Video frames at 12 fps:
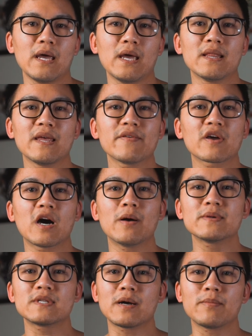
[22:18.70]
And leave a
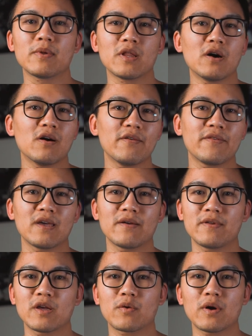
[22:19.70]
comment down below if you
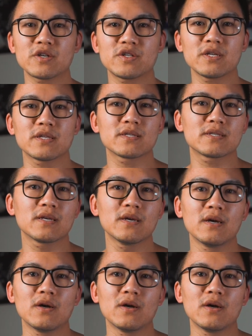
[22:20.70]
have any questions